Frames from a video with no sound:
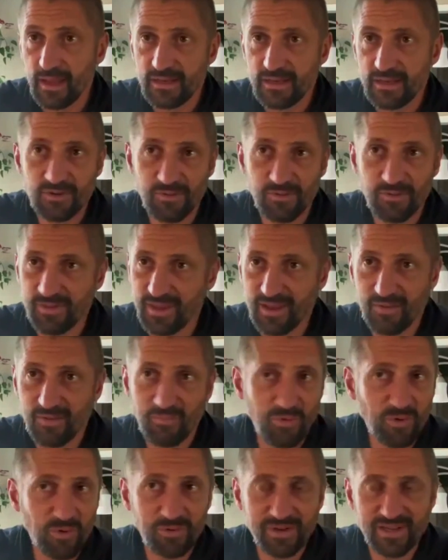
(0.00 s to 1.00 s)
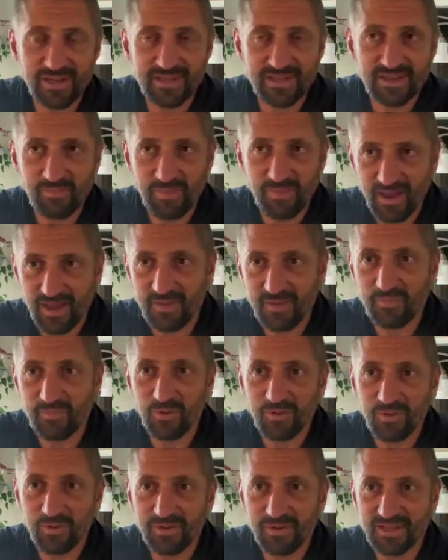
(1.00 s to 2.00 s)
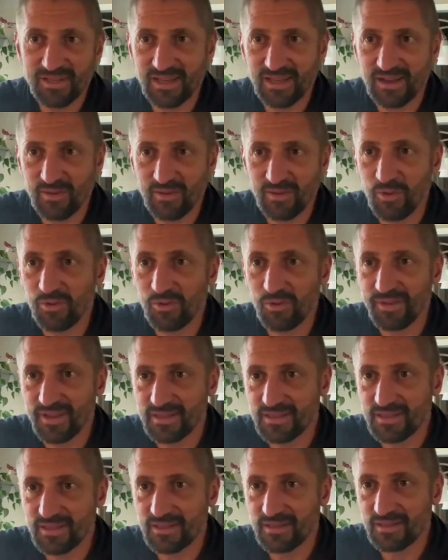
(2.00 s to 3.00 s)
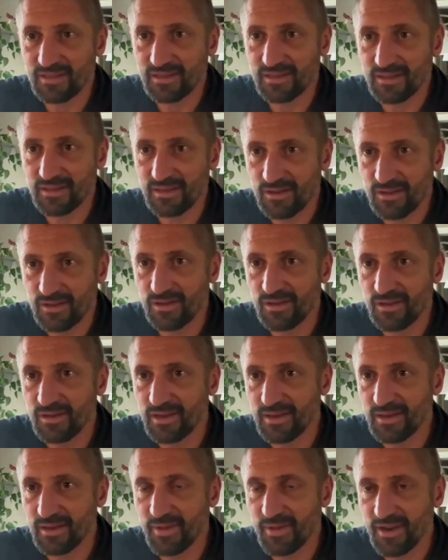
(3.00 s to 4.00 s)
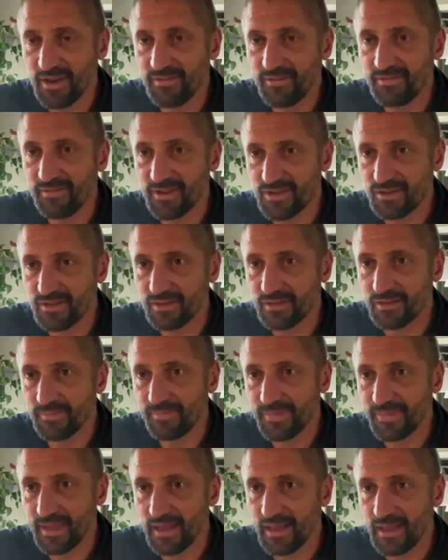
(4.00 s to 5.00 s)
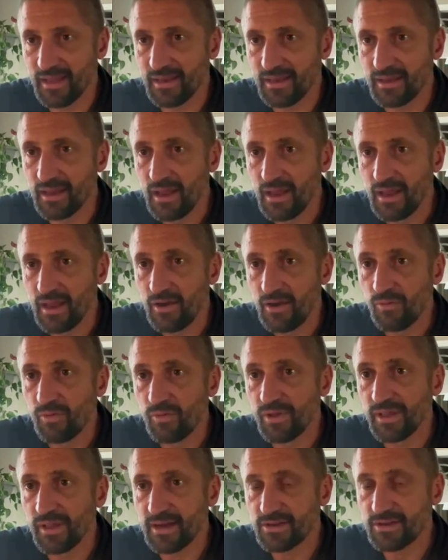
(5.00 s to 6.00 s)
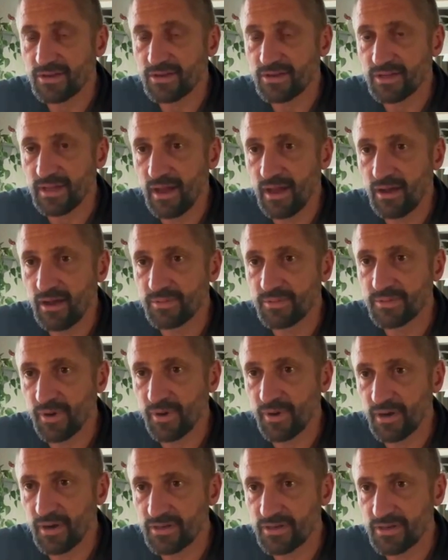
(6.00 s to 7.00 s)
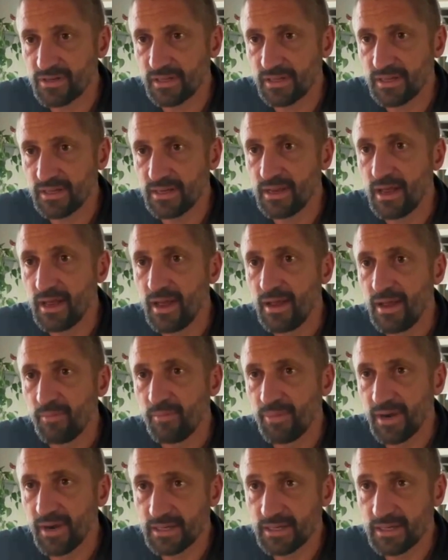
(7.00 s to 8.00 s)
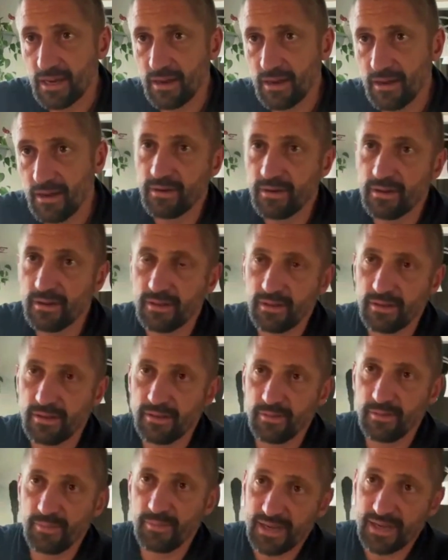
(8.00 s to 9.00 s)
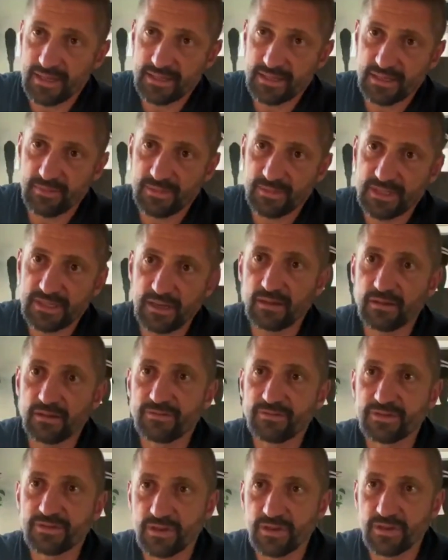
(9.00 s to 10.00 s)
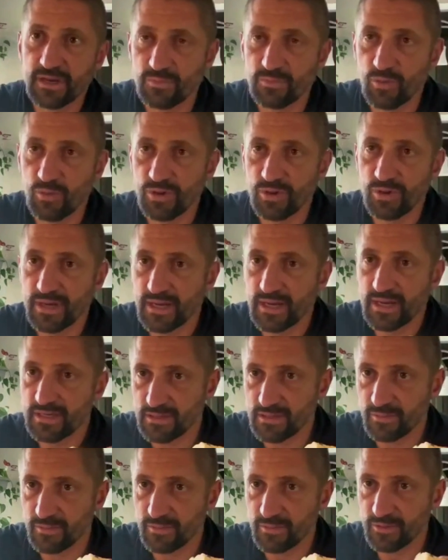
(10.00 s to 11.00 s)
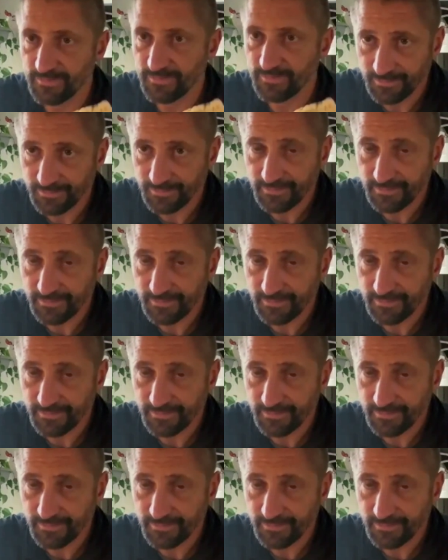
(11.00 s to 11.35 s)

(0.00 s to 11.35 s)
Don't think mold as in bad mold. It's like a mold that's good and beneficial and really actually helps partially break down the beans themselves so that it's more digestible.